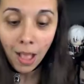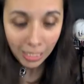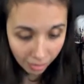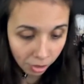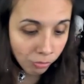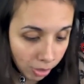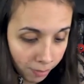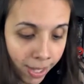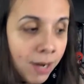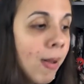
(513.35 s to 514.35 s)
I literally
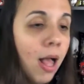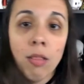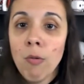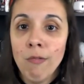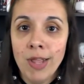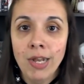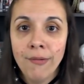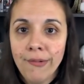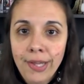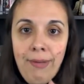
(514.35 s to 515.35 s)
made a mess while
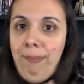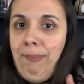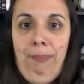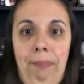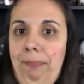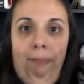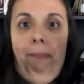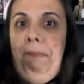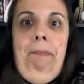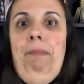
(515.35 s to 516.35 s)
fangirling.
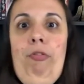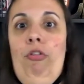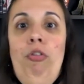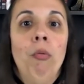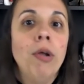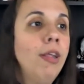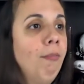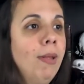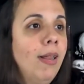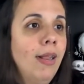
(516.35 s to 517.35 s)
It's the story of
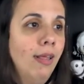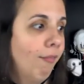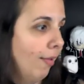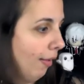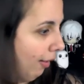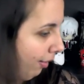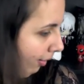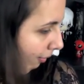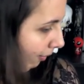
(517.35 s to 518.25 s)
my life, I guess.